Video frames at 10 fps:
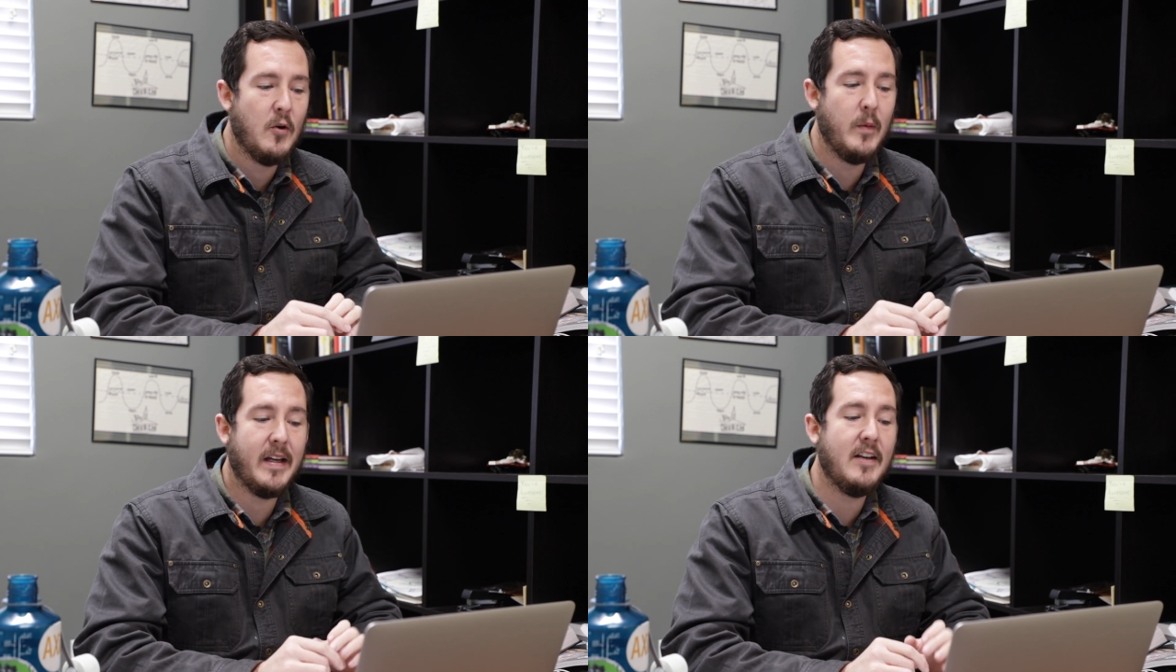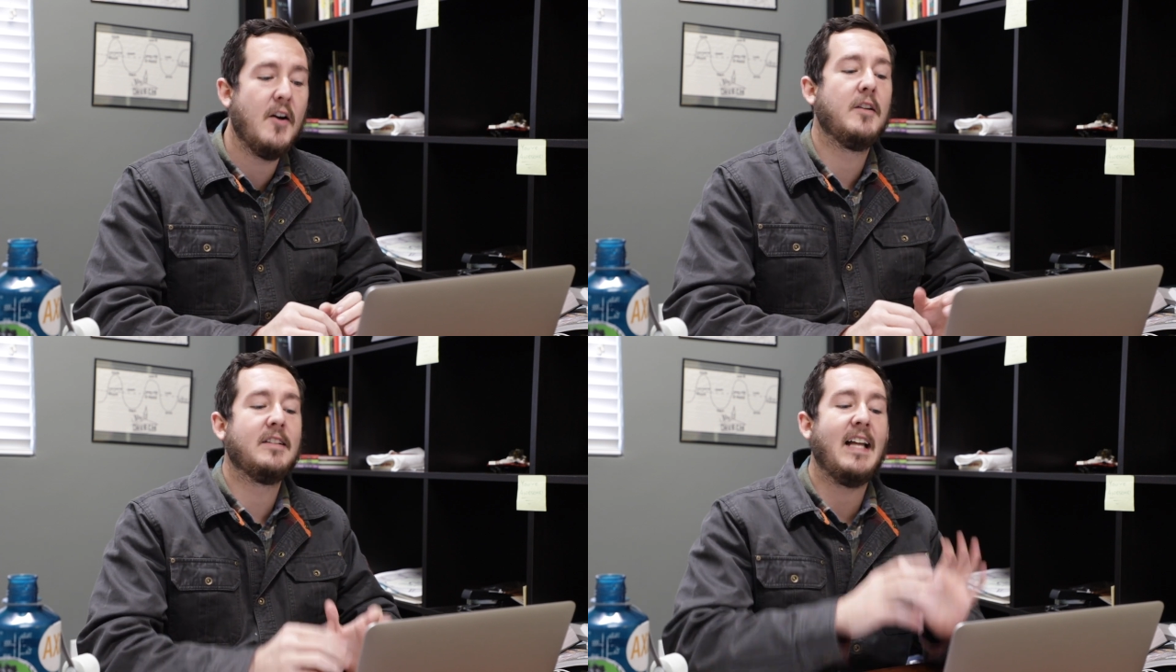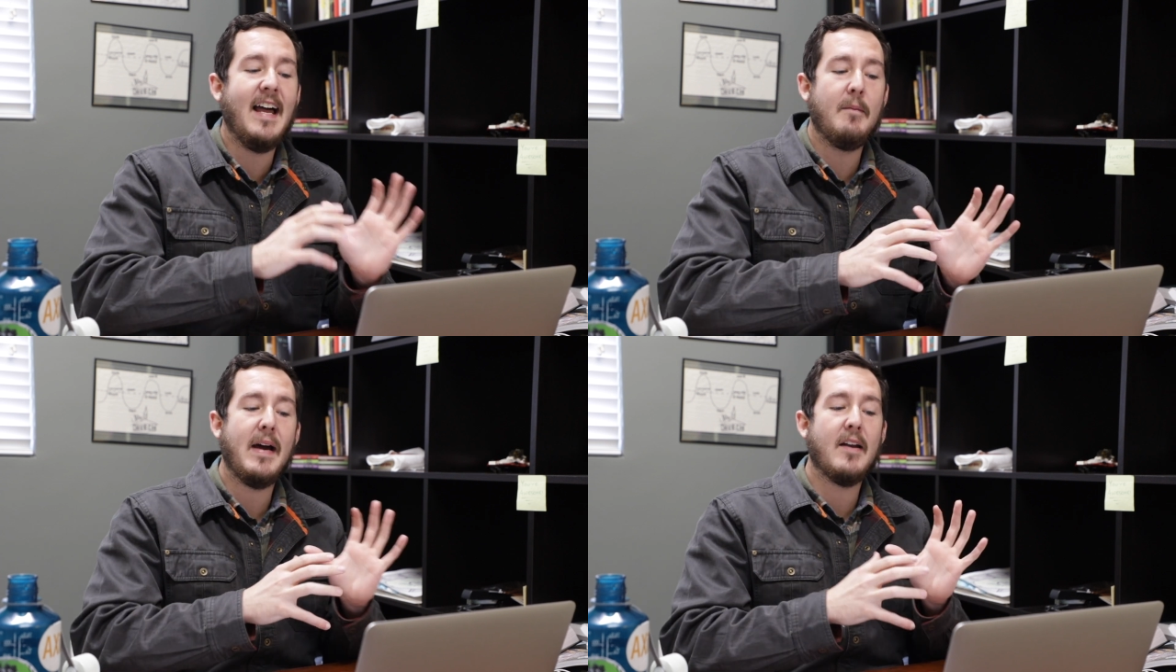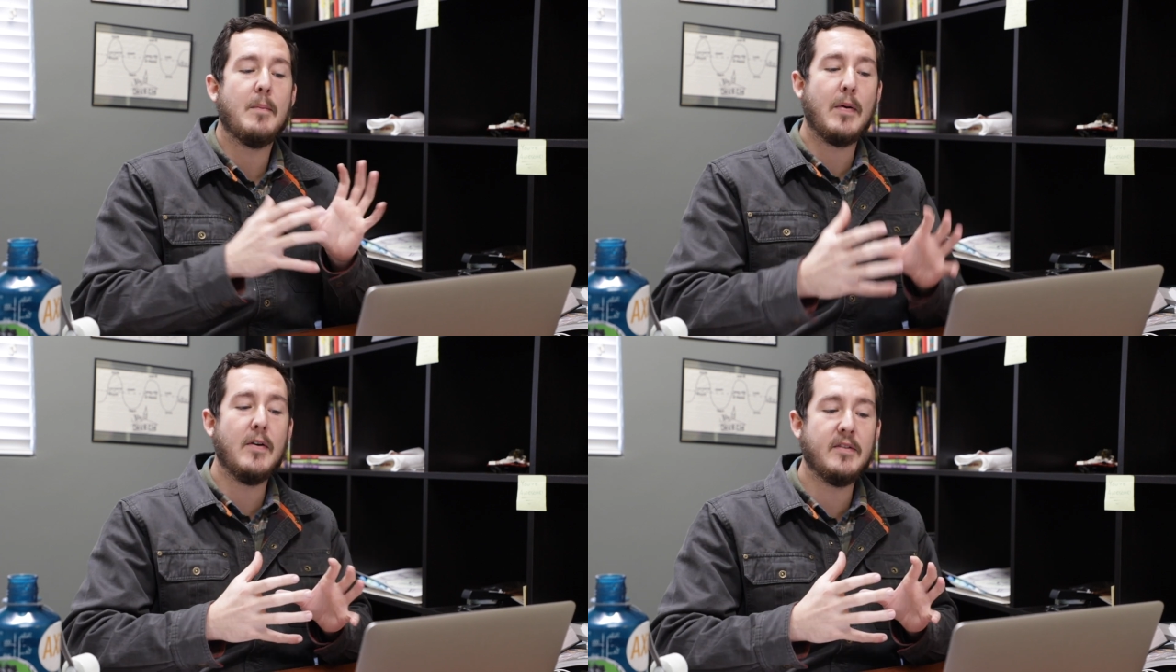we can know a lot about
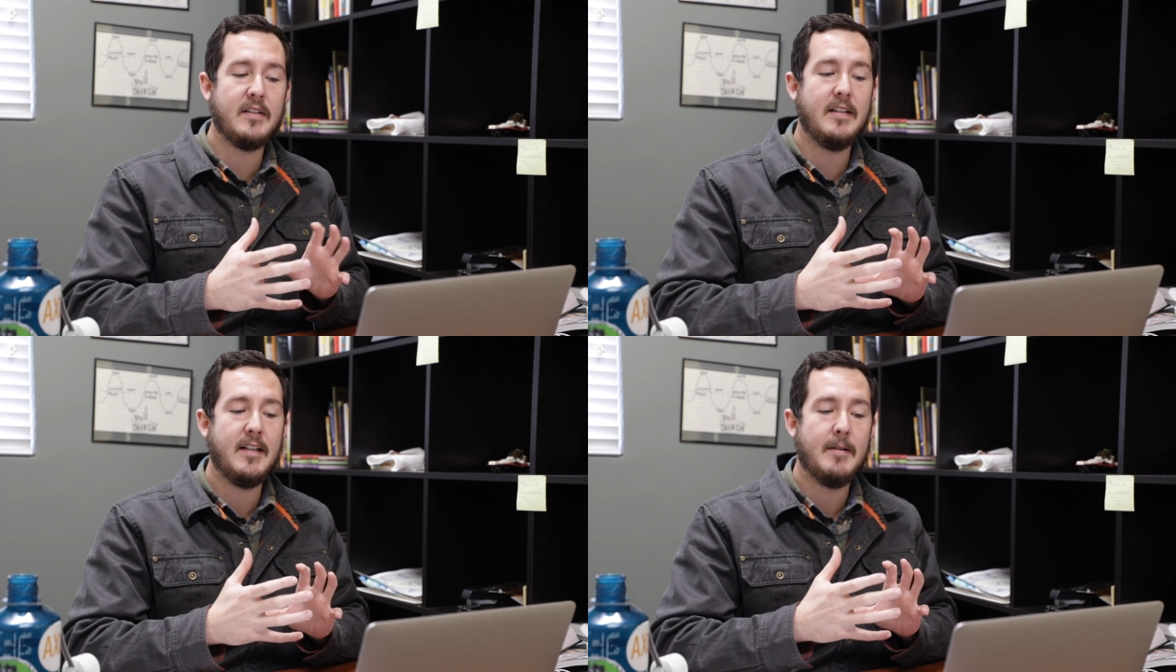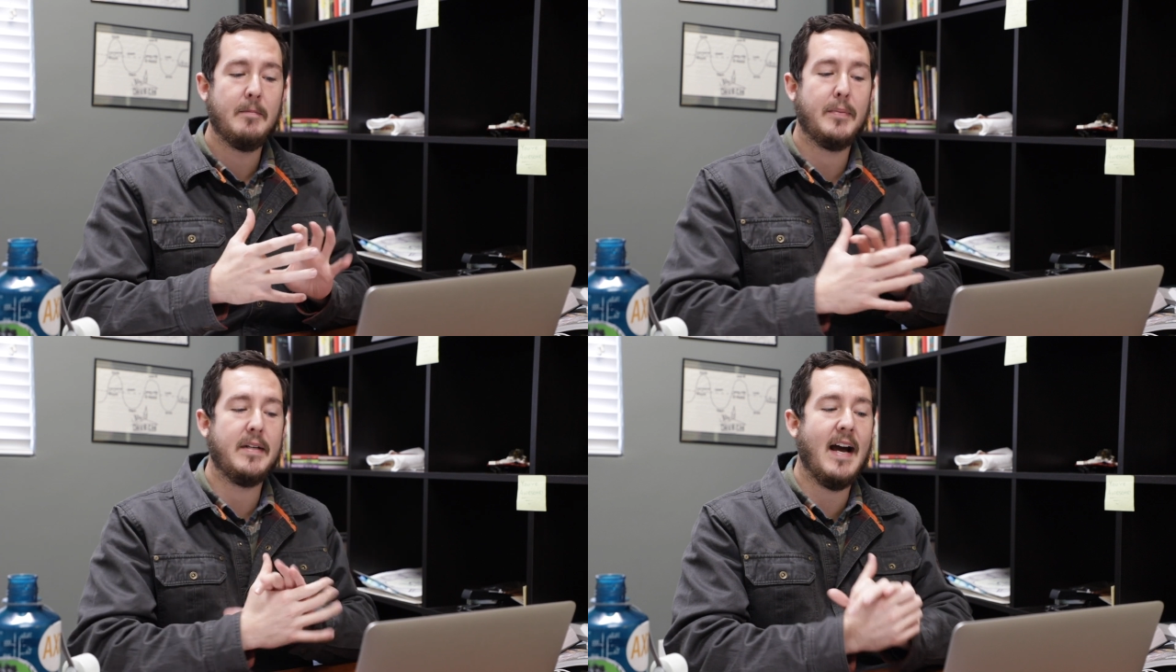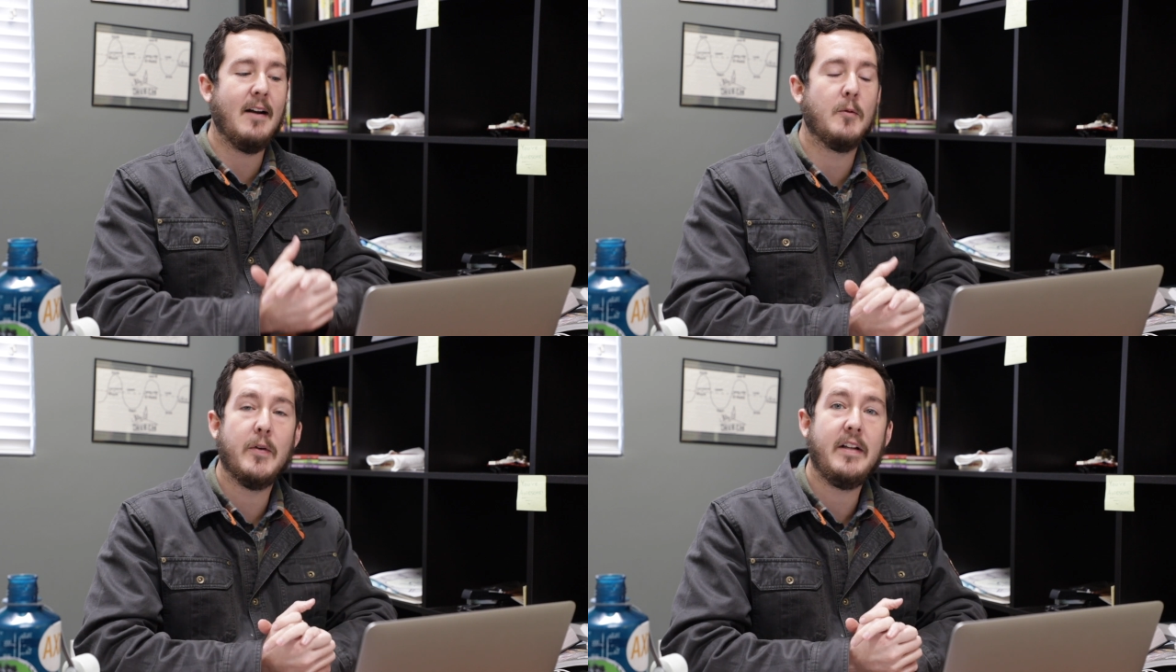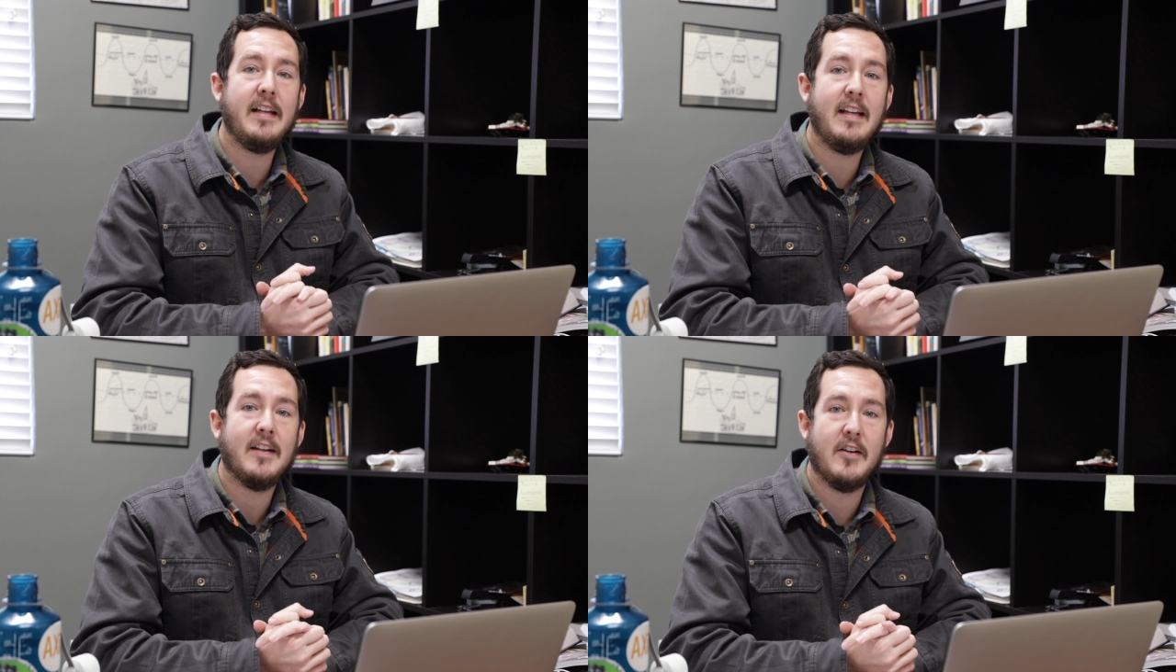a person, but not
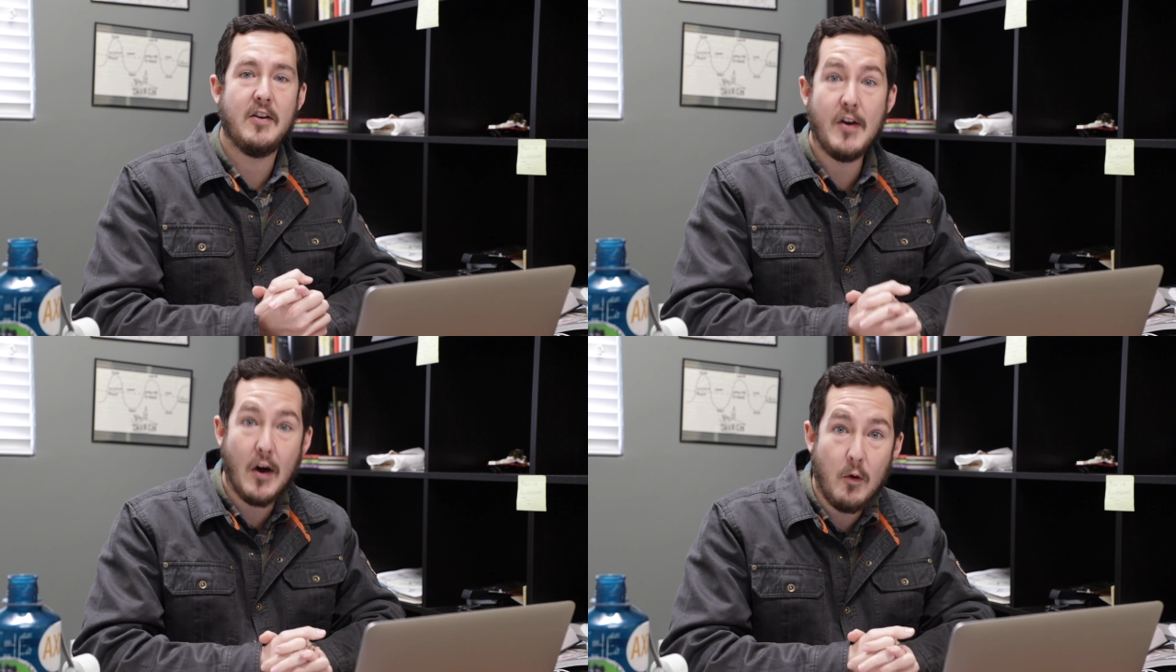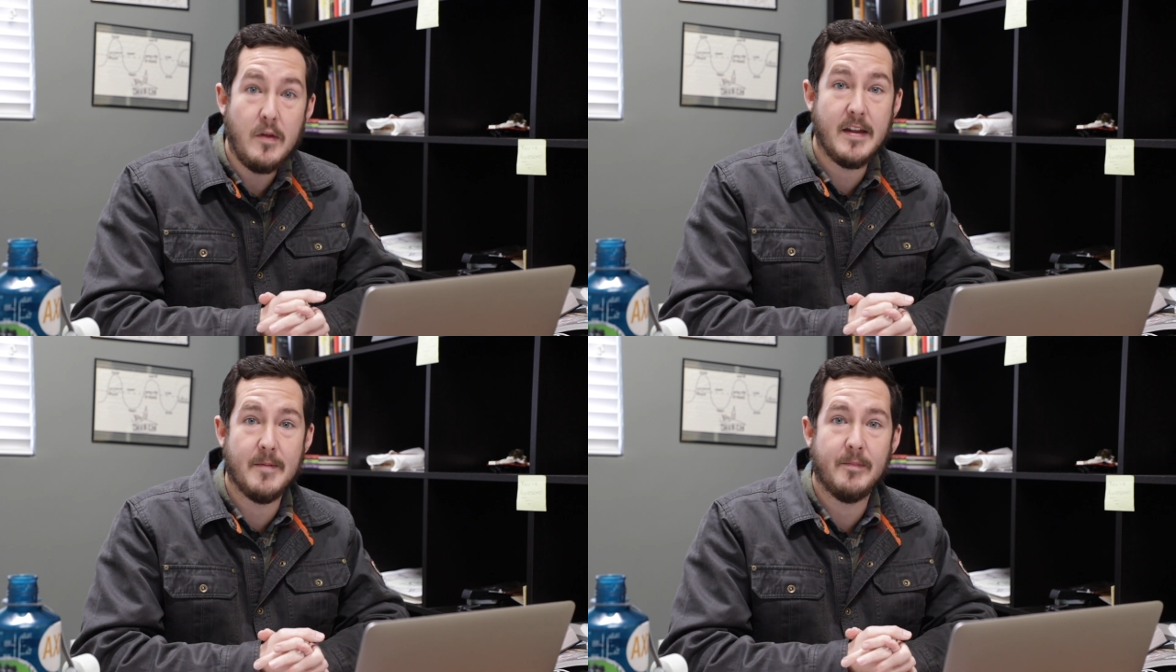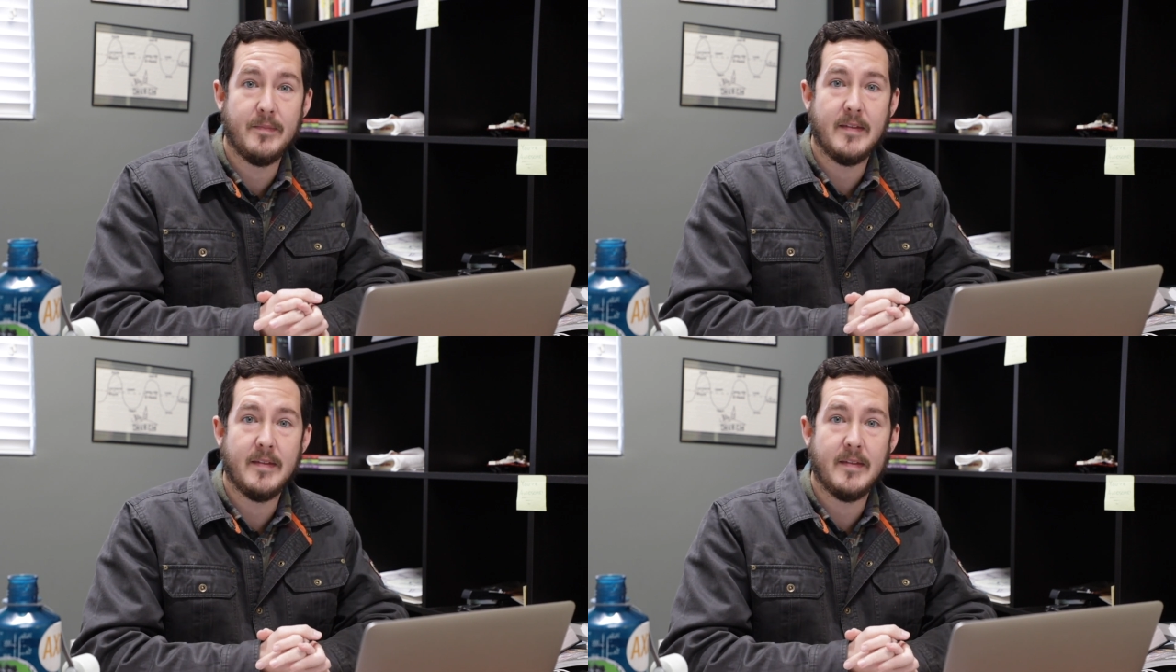really know them.